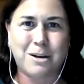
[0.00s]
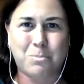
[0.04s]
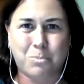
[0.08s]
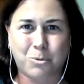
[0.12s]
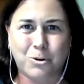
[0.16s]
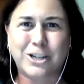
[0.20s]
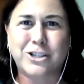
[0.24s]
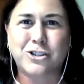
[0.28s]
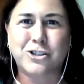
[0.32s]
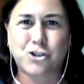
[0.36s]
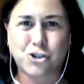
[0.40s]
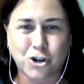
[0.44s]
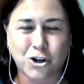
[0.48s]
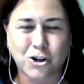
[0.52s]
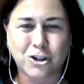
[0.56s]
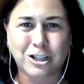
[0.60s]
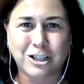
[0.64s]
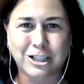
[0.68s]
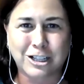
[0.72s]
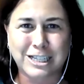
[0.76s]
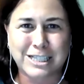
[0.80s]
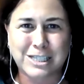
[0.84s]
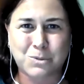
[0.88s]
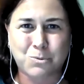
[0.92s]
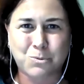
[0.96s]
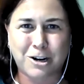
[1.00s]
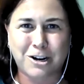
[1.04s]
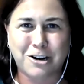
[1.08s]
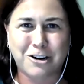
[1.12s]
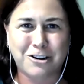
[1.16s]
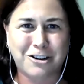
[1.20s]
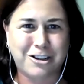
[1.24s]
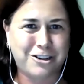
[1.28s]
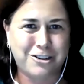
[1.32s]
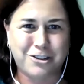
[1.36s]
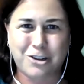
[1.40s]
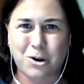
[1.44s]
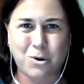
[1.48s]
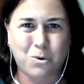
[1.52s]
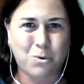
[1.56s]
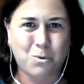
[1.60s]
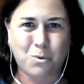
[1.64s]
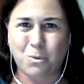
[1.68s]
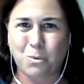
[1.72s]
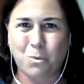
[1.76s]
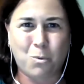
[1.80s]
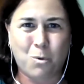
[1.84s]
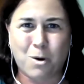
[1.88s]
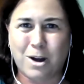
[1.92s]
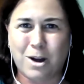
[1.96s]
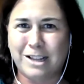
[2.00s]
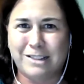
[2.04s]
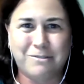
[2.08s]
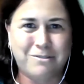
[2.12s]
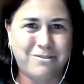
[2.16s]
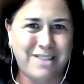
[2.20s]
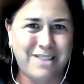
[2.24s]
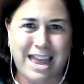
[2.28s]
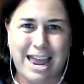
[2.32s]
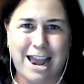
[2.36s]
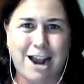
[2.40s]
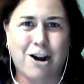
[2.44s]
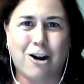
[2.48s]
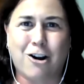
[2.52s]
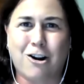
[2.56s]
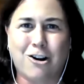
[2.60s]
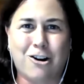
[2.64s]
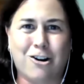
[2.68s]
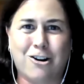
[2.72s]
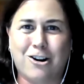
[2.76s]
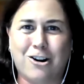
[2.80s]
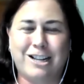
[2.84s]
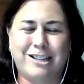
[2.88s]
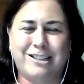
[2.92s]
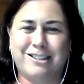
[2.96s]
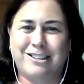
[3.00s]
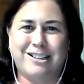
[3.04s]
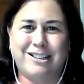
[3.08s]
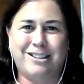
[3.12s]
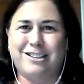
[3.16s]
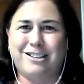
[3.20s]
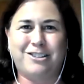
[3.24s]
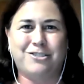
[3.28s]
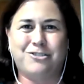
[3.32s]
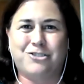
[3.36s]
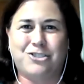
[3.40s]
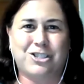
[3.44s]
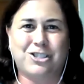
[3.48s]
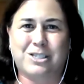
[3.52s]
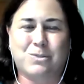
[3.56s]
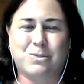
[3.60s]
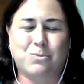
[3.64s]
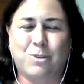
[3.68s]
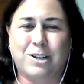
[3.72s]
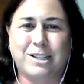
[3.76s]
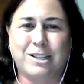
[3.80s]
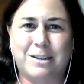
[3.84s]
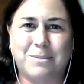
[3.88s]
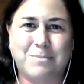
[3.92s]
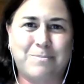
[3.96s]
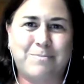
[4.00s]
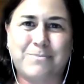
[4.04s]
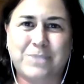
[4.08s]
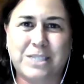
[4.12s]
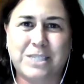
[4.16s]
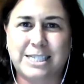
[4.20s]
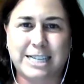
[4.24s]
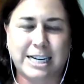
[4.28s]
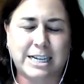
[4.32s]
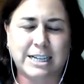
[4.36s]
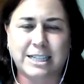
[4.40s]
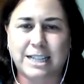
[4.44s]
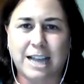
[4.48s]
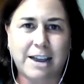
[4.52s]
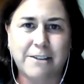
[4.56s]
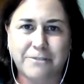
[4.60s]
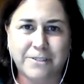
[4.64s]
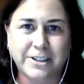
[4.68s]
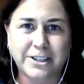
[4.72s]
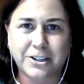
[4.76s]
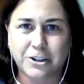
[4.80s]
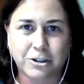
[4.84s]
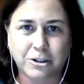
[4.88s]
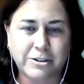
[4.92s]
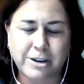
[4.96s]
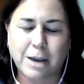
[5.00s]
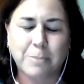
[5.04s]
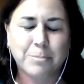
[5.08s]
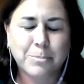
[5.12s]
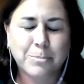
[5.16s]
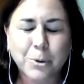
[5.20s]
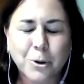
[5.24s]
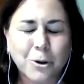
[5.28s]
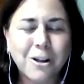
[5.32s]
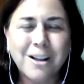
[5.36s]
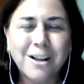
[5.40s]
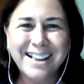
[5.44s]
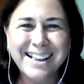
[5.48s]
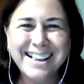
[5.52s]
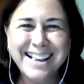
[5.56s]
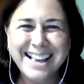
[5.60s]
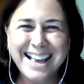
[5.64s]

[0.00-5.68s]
a print journalist where, you know, one error and you just want to stick a knife in your temple.